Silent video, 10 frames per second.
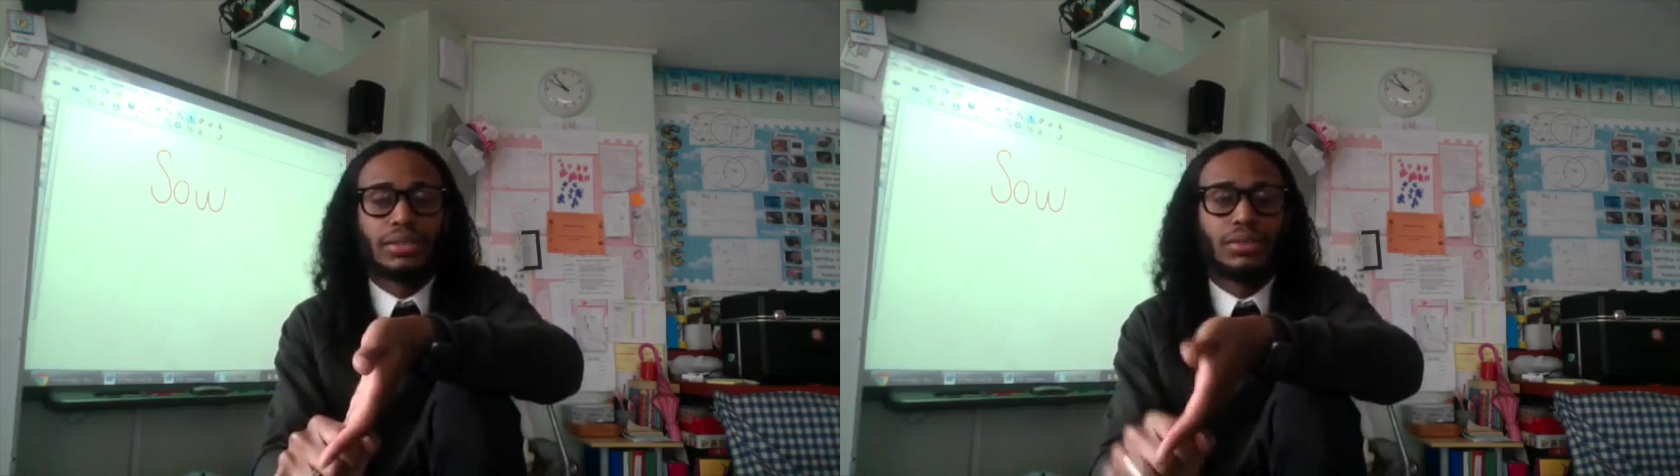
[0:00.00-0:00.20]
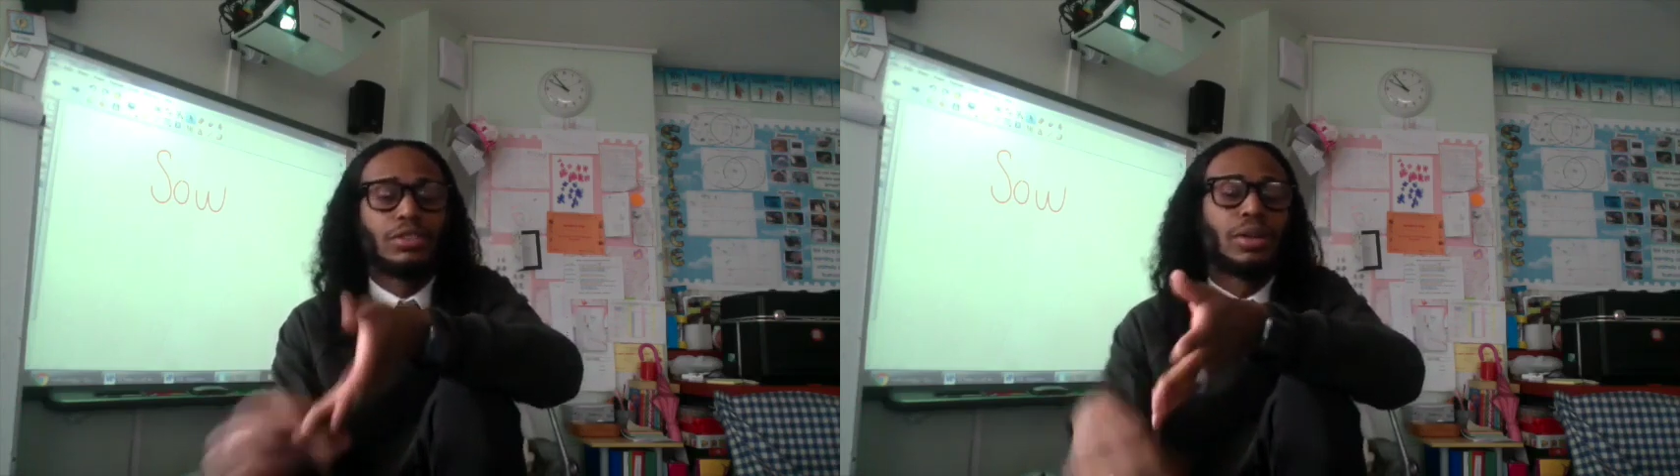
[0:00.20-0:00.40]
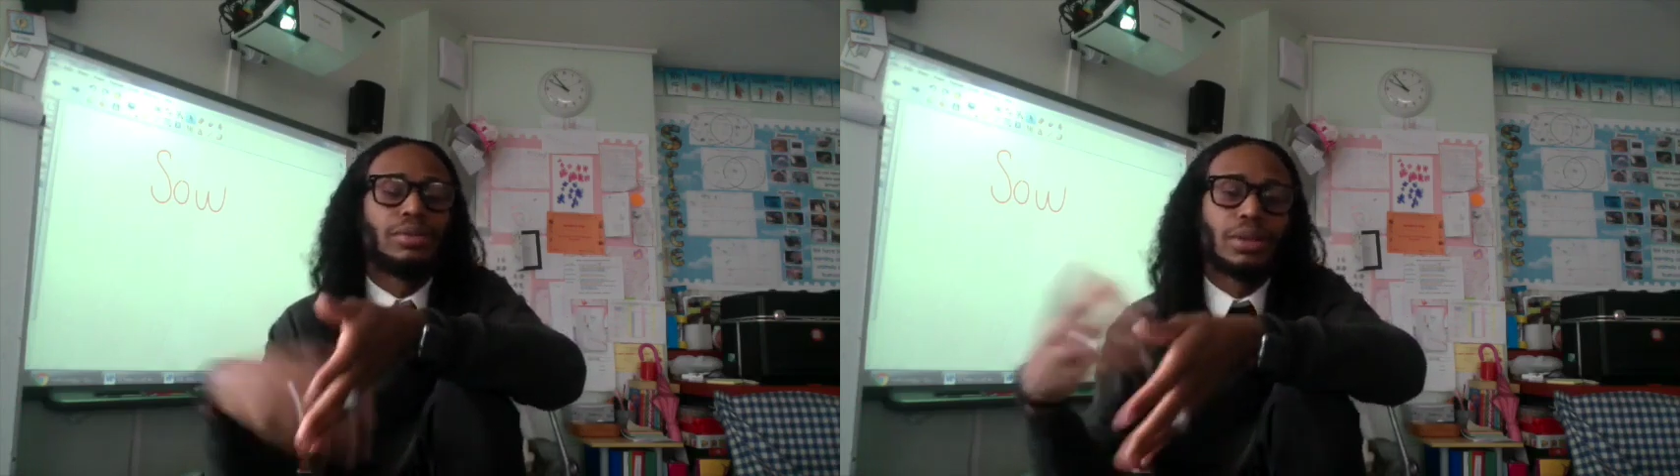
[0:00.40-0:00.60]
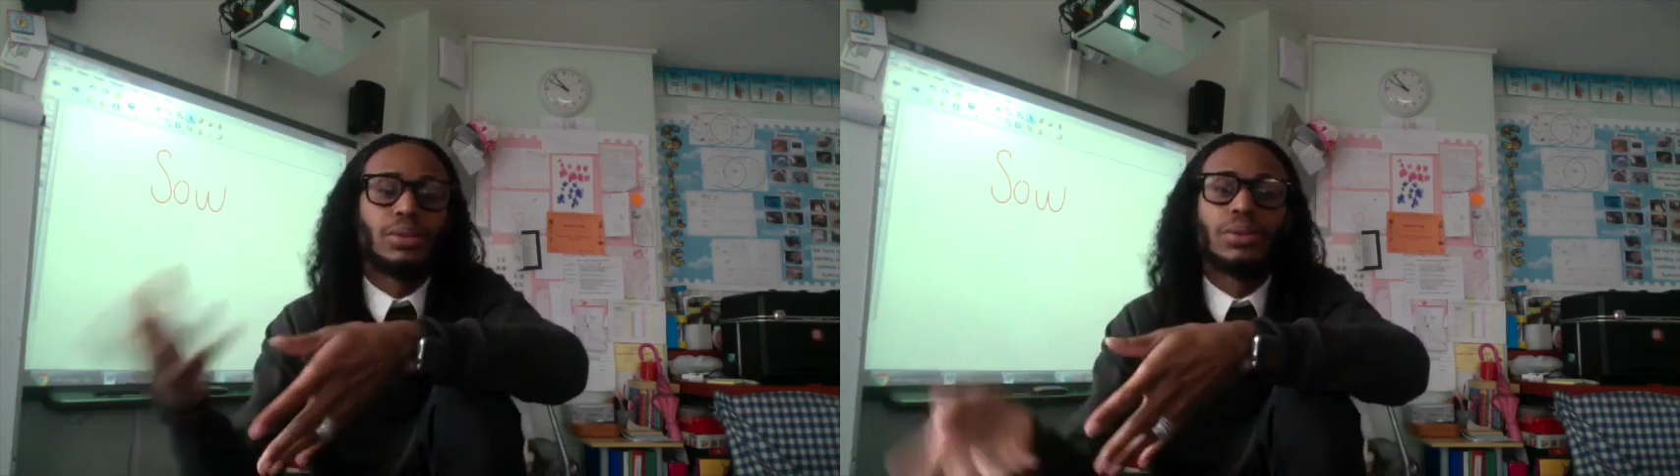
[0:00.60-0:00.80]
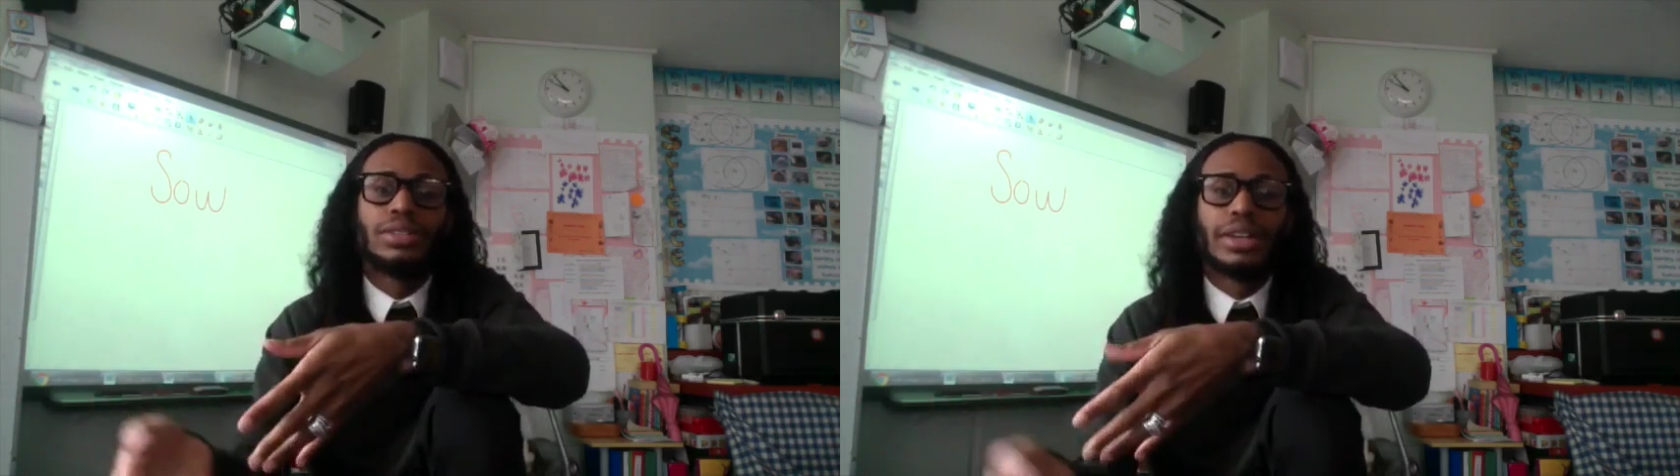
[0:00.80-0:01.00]
or subject
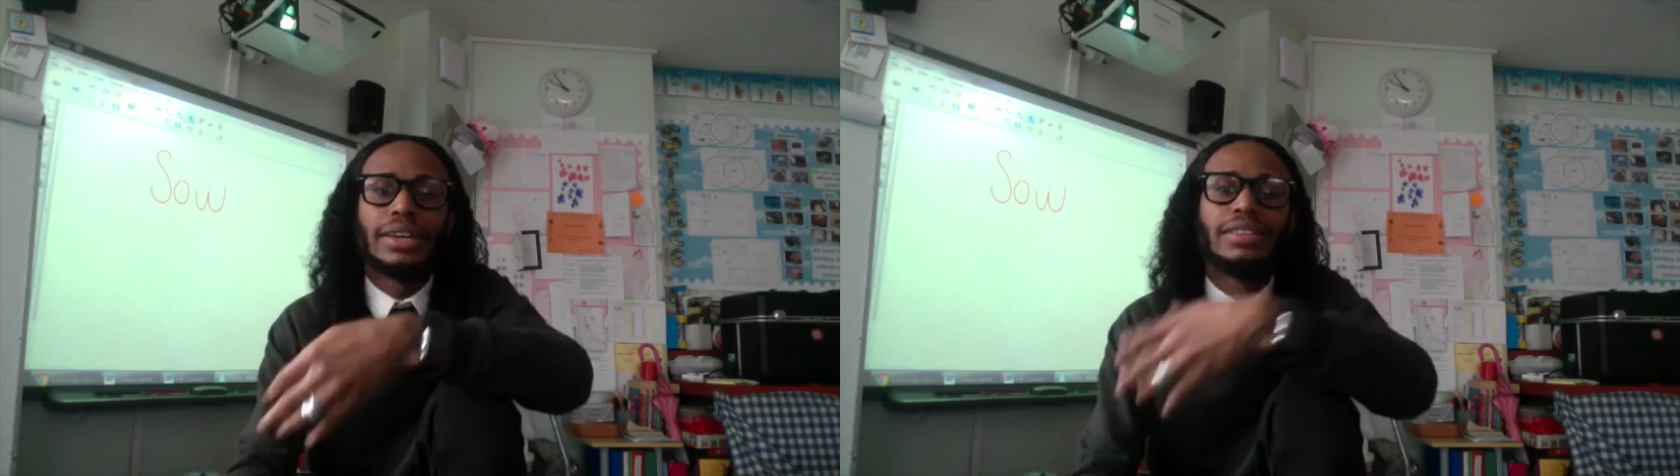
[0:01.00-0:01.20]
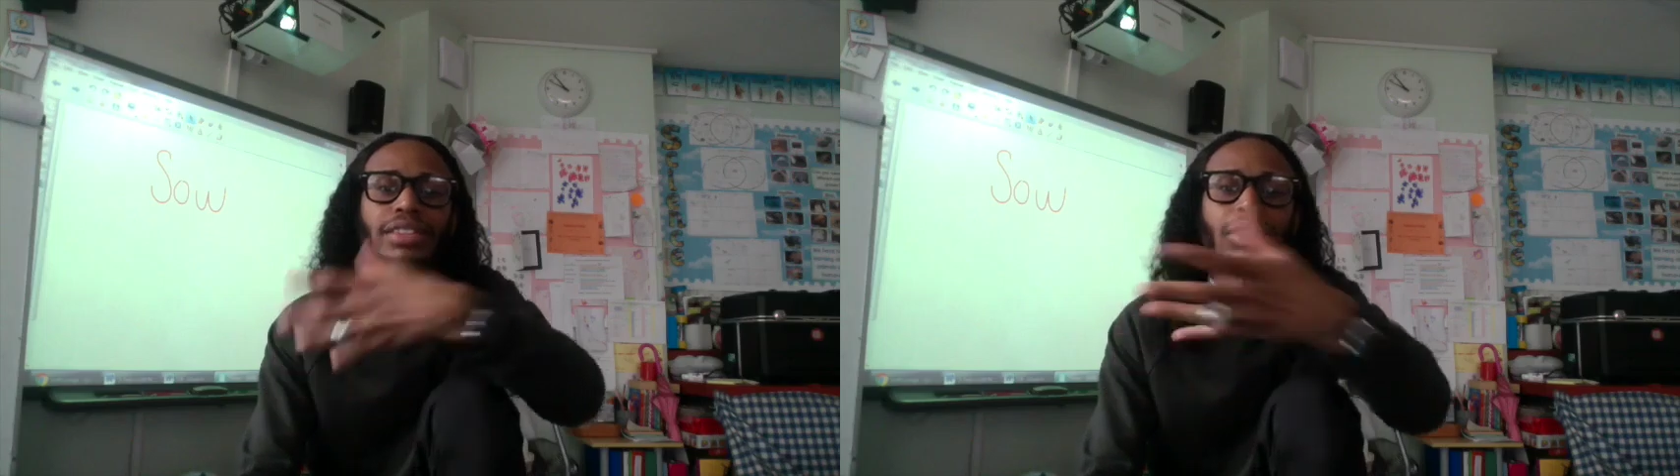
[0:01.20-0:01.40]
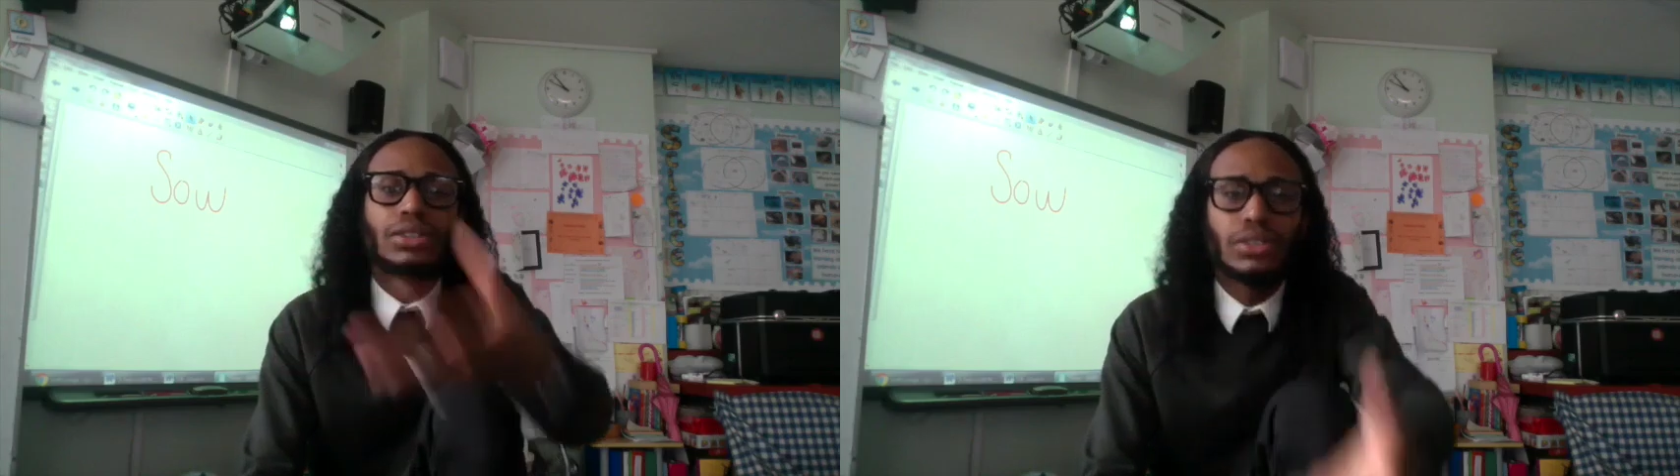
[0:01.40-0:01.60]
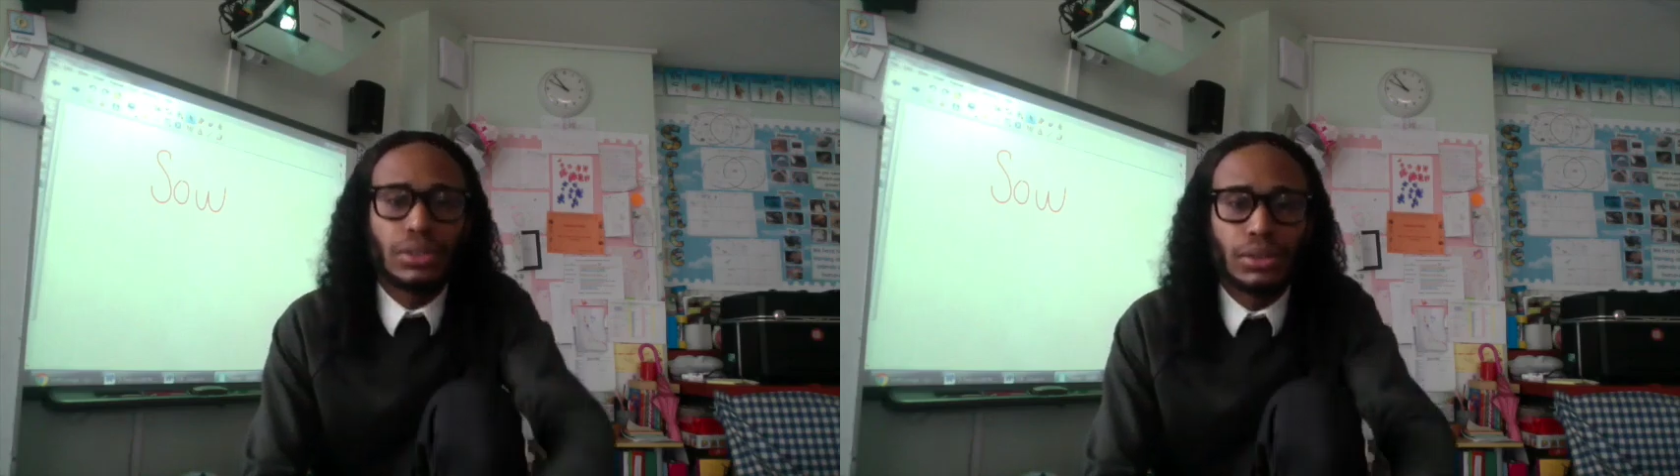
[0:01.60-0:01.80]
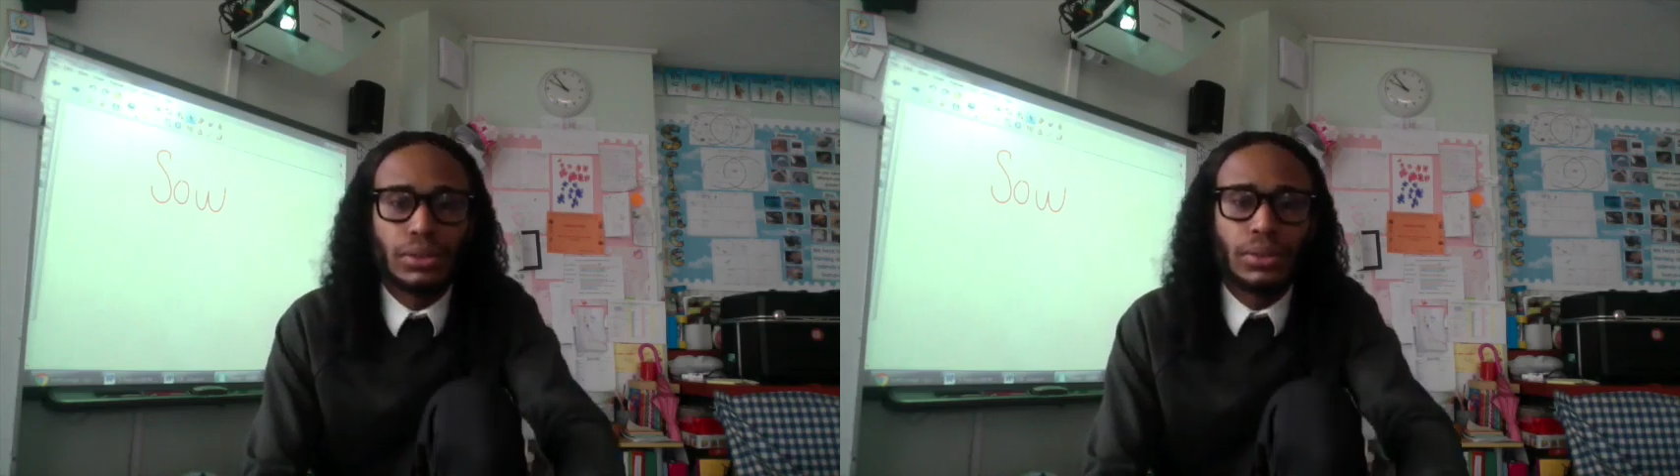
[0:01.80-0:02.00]
coordinators in your
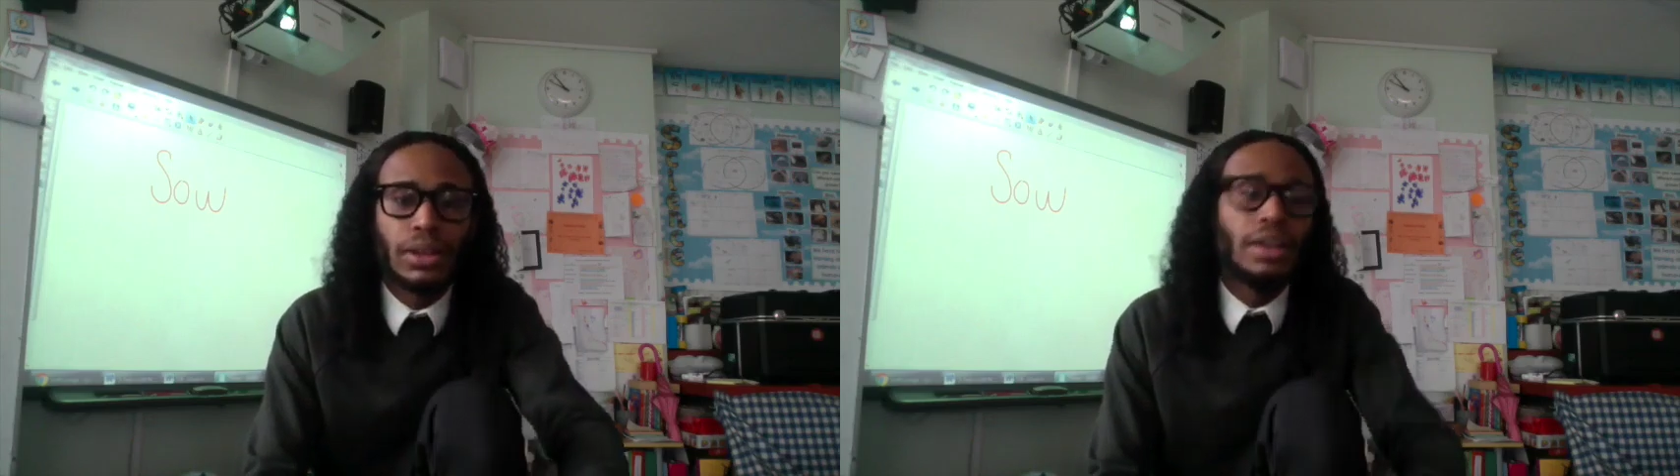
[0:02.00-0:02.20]
school.